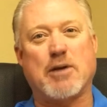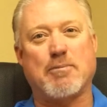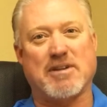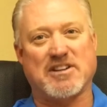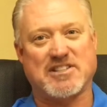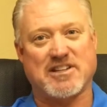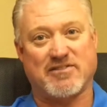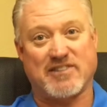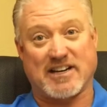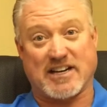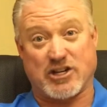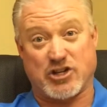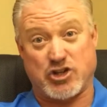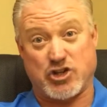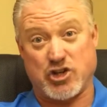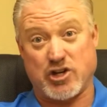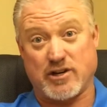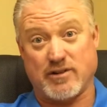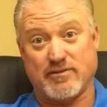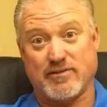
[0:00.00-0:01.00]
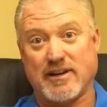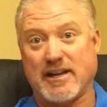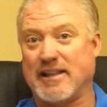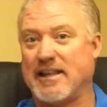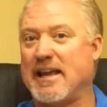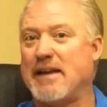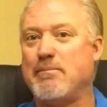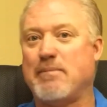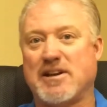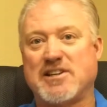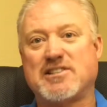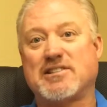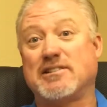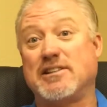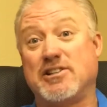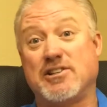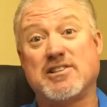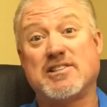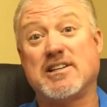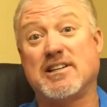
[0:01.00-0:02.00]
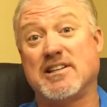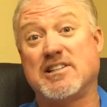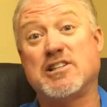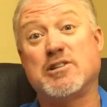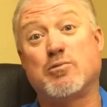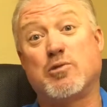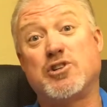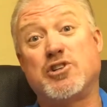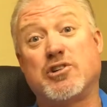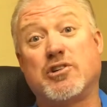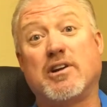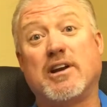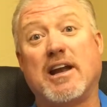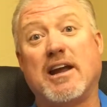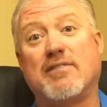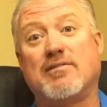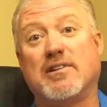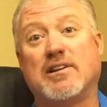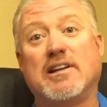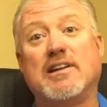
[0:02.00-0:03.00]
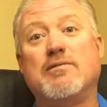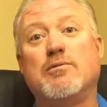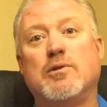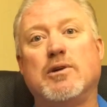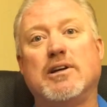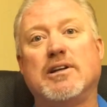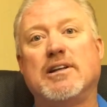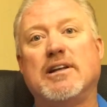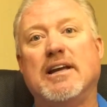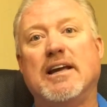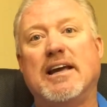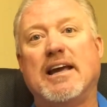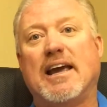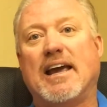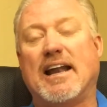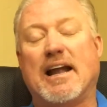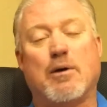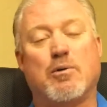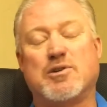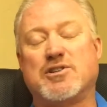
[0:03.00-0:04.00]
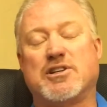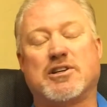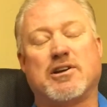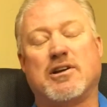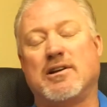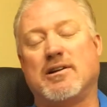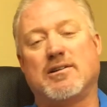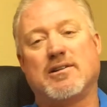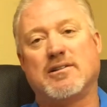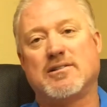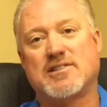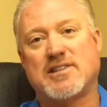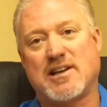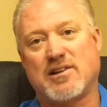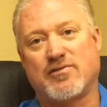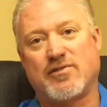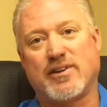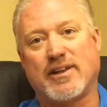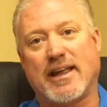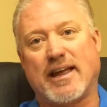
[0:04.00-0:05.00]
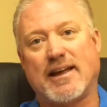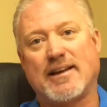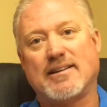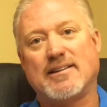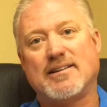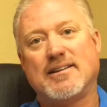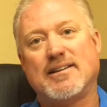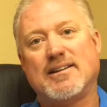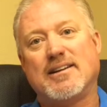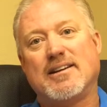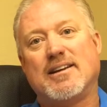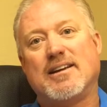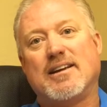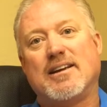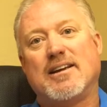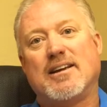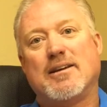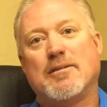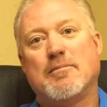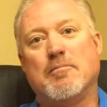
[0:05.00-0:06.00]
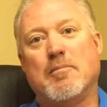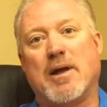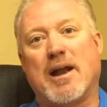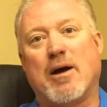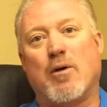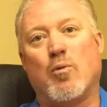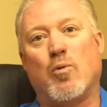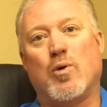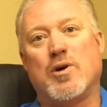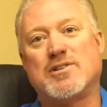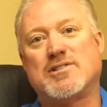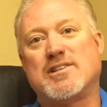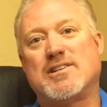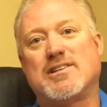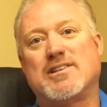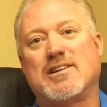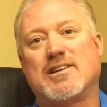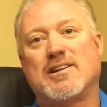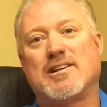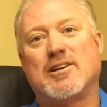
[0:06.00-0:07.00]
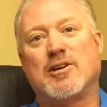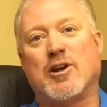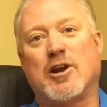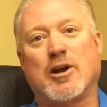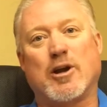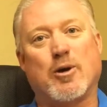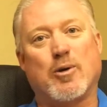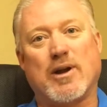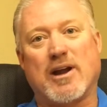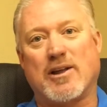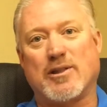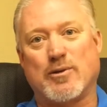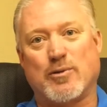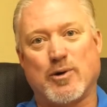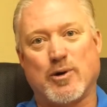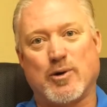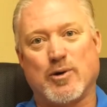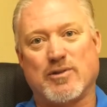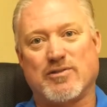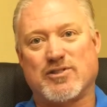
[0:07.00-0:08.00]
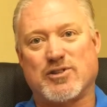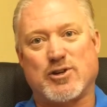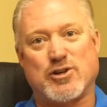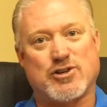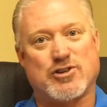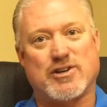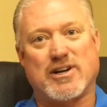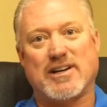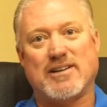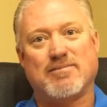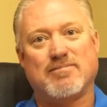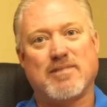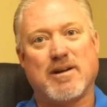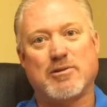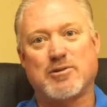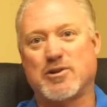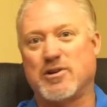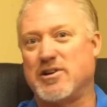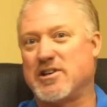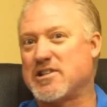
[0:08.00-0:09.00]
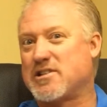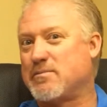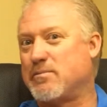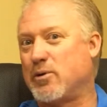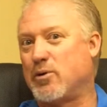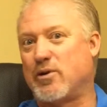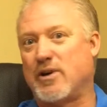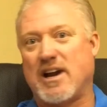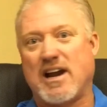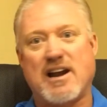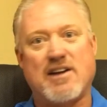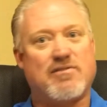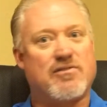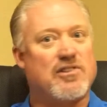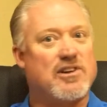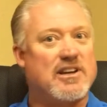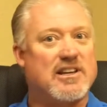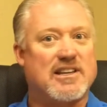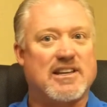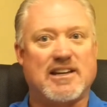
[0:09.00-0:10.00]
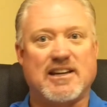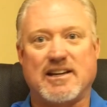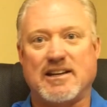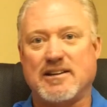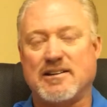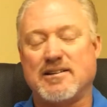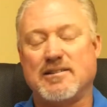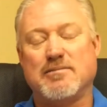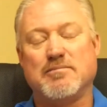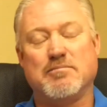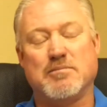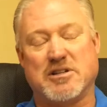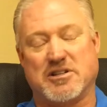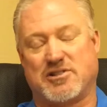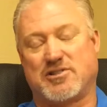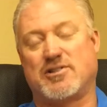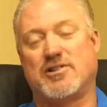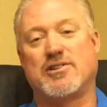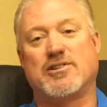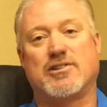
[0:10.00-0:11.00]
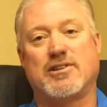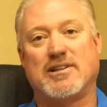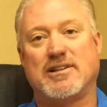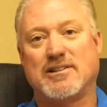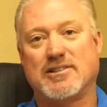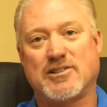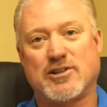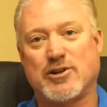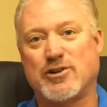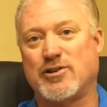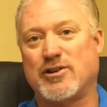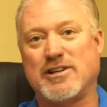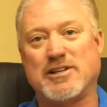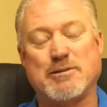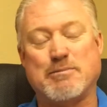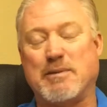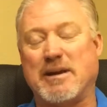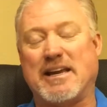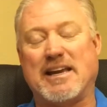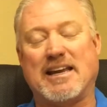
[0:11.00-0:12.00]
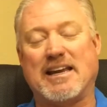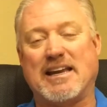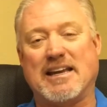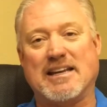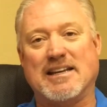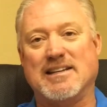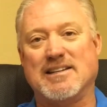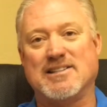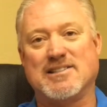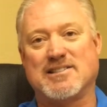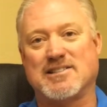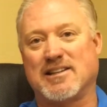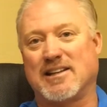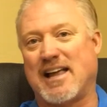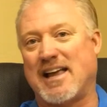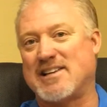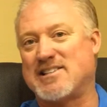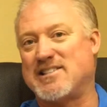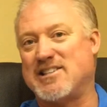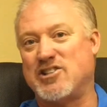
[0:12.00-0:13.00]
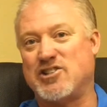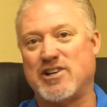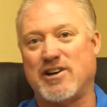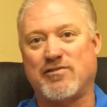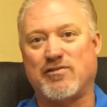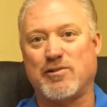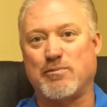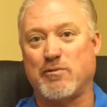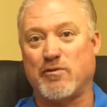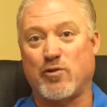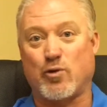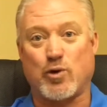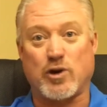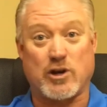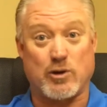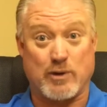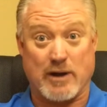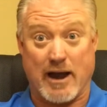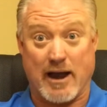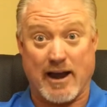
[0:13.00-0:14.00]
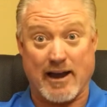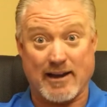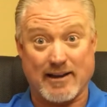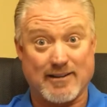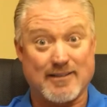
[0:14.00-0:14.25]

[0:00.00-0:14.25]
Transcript: of myself like I should have, and they basically just said, this is what you're going to have to live with. And I wasn't going to settle for that, but I wasn't going to go down the road of surgery. I was going to explore everything but surgery. Surgery to me is the last ditch effort before you die,